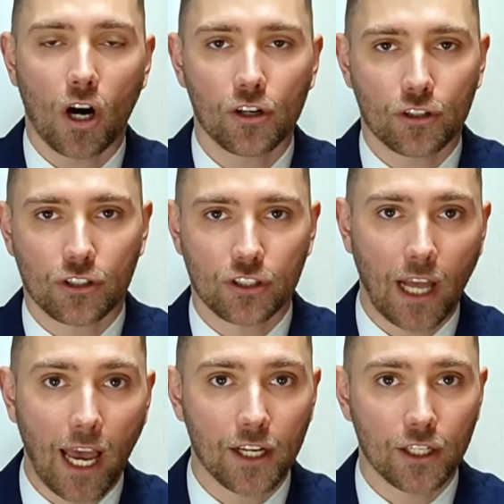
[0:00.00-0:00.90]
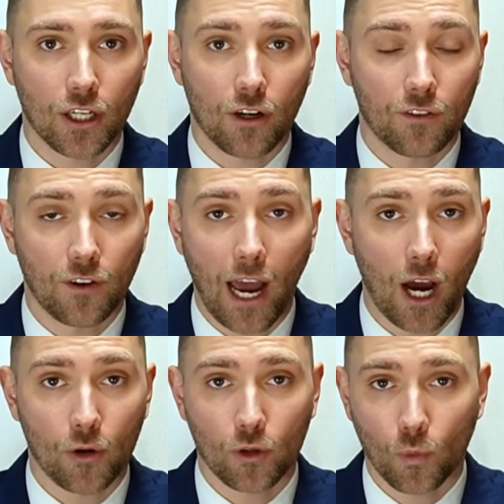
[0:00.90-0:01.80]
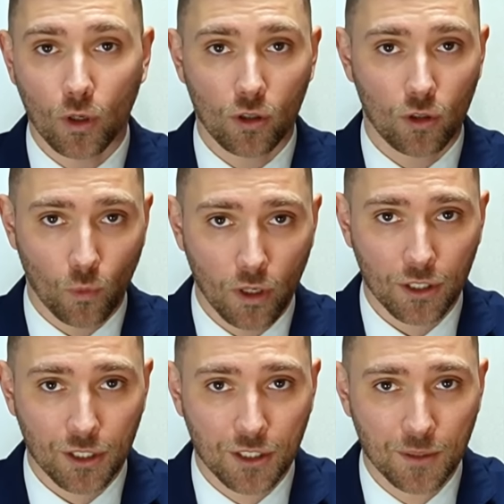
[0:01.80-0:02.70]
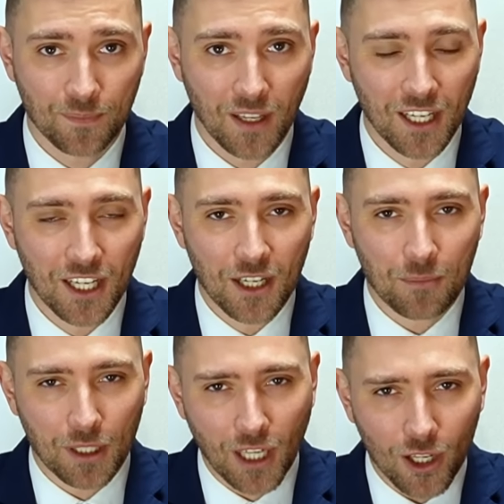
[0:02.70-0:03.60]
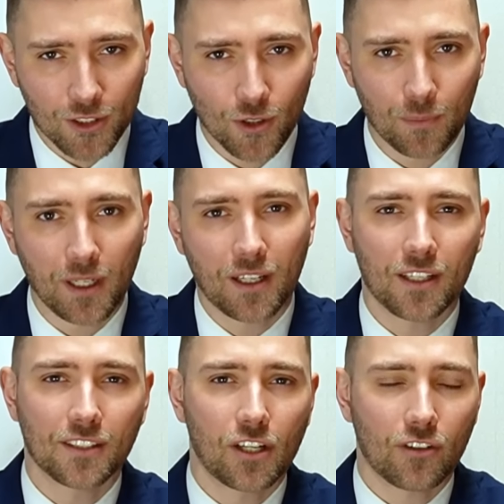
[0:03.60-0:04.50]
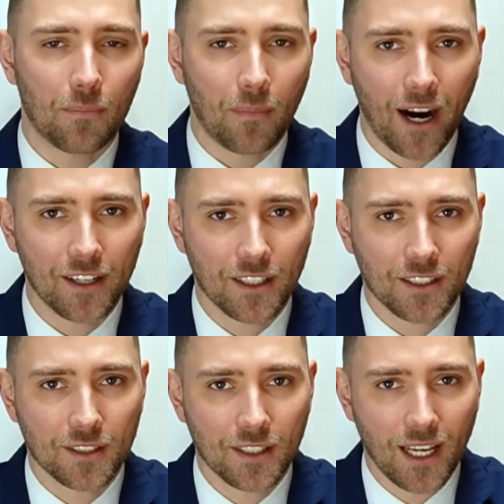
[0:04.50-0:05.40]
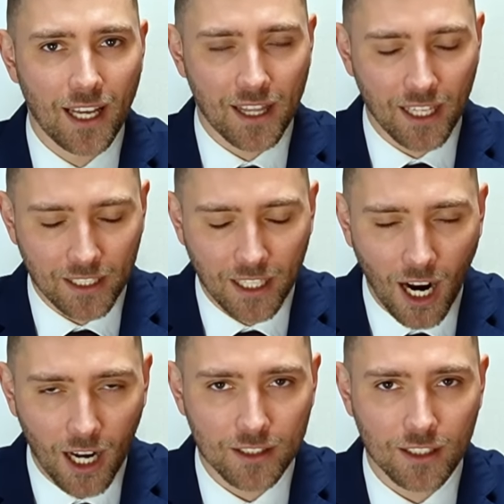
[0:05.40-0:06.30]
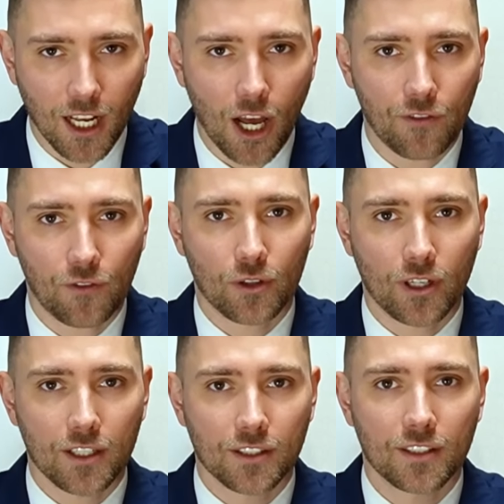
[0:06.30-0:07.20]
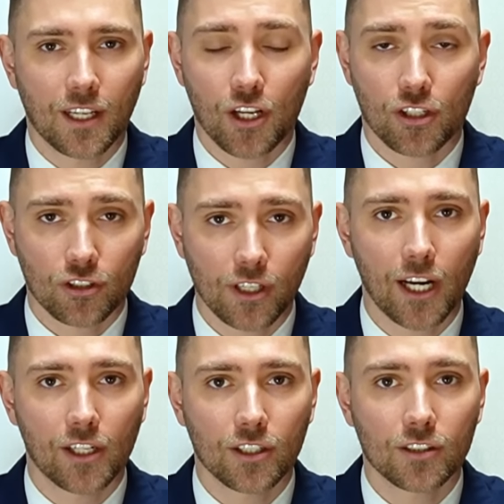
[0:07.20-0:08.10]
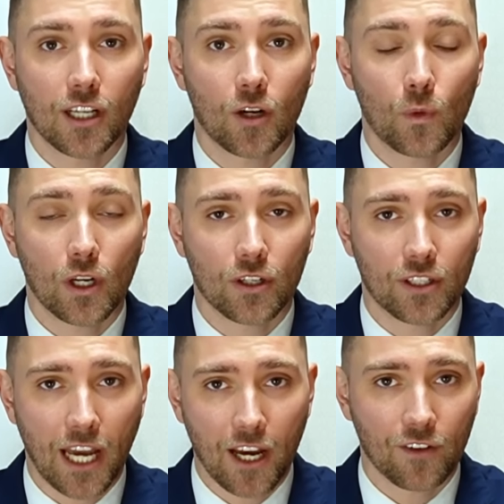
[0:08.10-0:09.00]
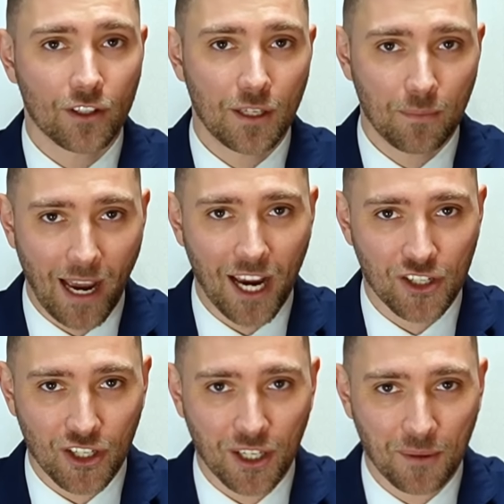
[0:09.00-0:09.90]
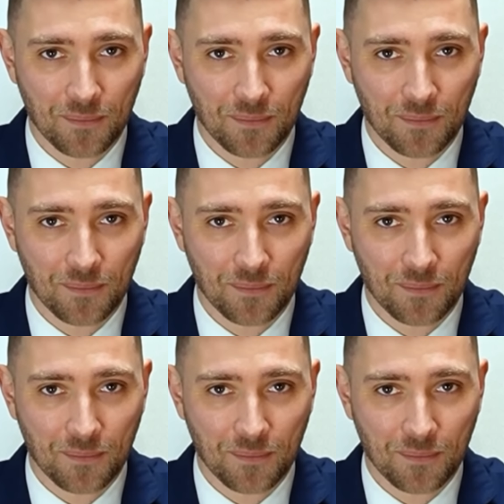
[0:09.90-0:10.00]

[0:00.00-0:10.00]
understanding of how the world works, but also because they remind us that God's love for us is greater than we could ever imagine.